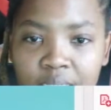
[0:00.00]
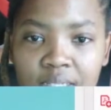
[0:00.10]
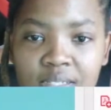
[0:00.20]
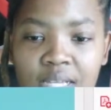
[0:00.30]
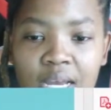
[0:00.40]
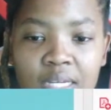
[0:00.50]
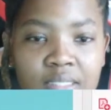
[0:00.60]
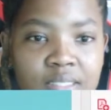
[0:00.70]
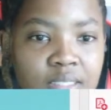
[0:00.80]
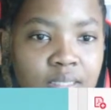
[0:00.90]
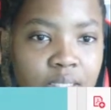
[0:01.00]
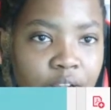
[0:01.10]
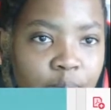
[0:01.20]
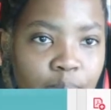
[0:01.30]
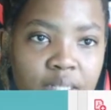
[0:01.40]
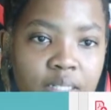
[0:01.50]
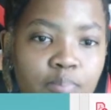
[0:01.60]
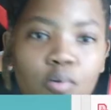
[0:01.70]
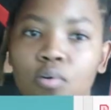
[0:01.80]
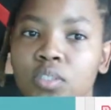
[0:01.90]
Insights, Nedbank
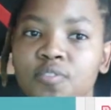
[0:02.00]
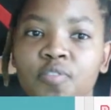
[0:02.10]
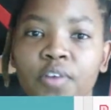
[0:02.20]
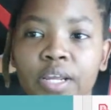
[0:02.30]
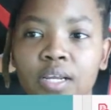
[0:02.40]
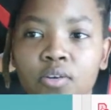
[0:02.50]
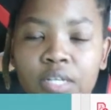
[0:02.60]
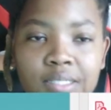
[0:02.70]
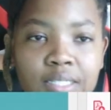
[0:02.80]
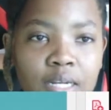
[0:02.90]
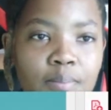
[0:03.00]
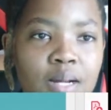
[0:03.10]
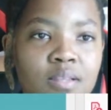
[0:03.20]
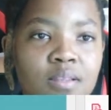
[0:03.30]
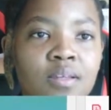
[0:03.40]
report, free, you get 3 a month.